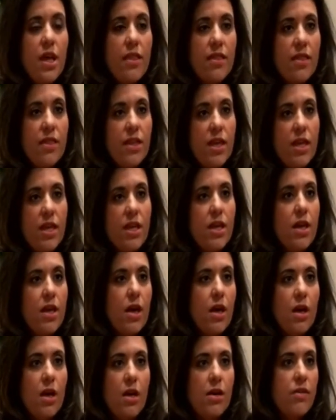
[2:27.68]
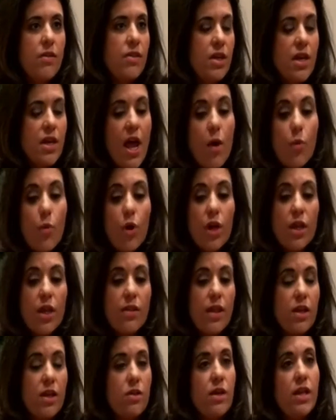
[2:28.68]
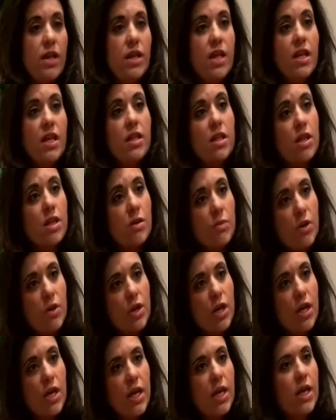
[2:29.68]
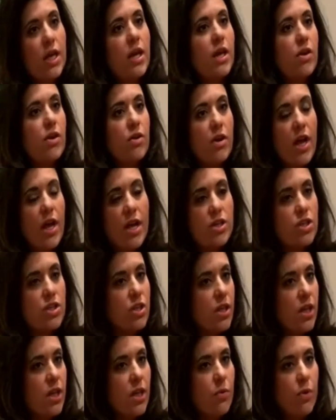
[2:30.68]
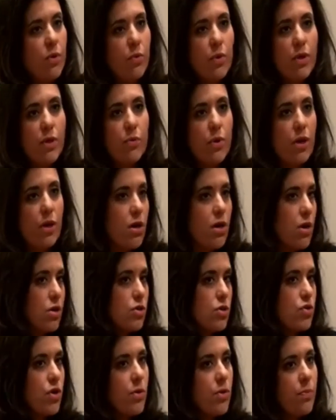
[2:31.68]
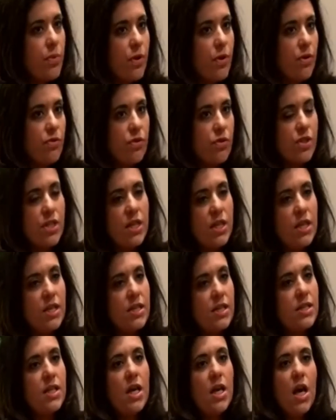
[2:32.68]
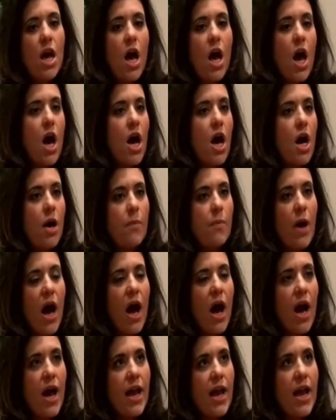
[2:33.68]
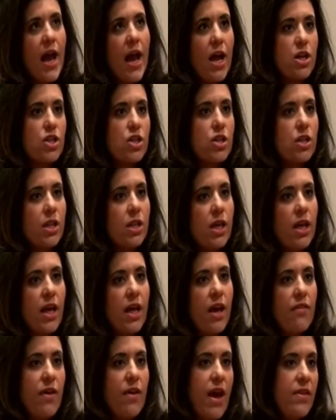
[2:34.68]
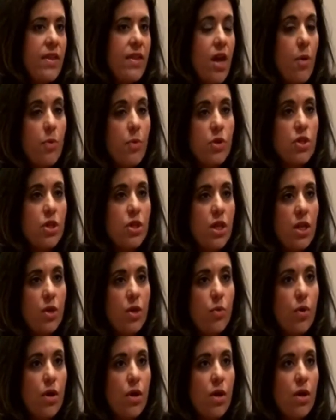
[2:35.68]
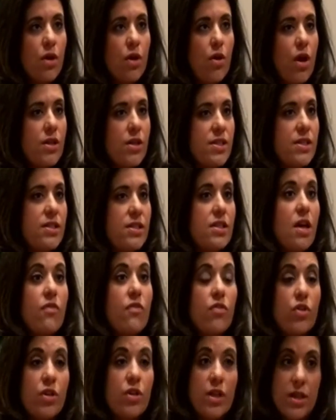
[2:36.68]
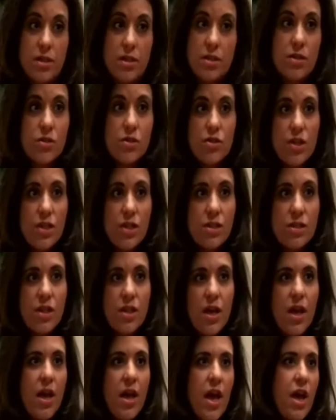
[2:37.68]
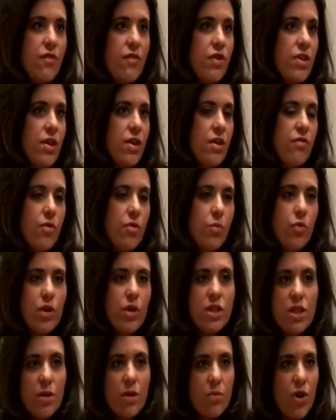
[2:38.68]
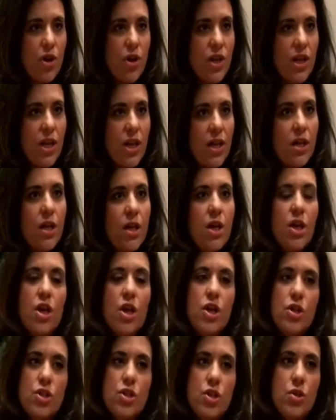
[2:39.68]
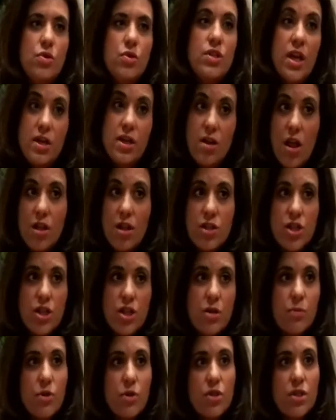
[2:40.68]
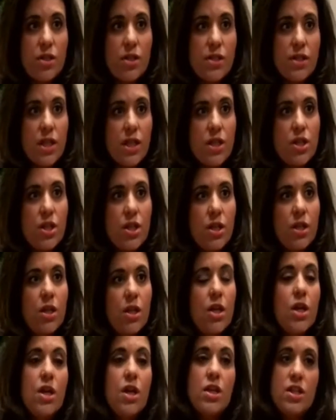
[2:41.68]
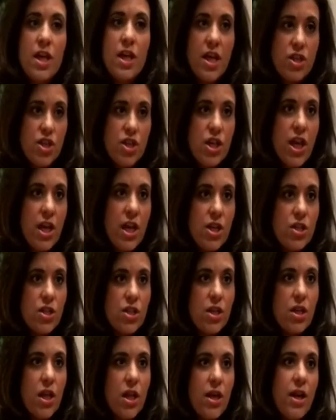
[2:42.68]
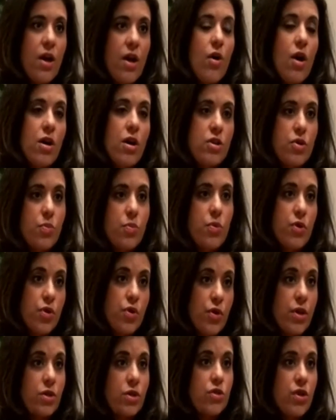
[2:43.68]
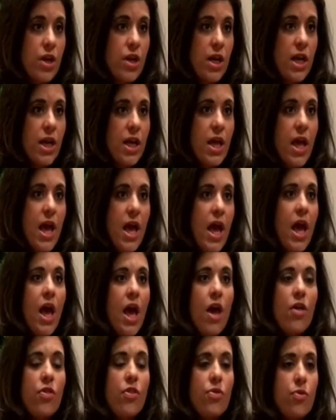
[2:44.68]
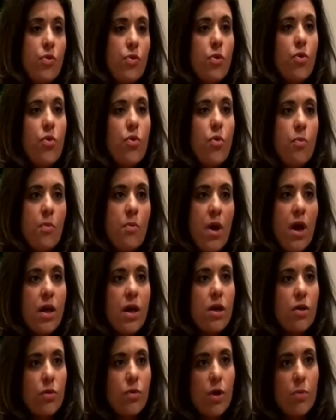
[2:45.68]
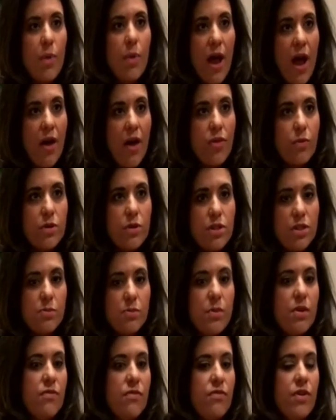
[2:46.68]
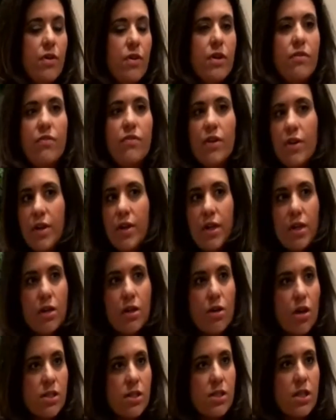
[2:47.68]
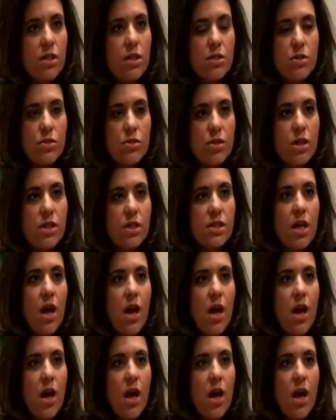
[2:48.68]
the networking that you get in the community internationally when we went on our trip overseas. I actually had the opportunity to work across several industries, everything from retail marketing to technology commercialization to education and now entrepreneurial training. Through my career path, which has been very varied across industries,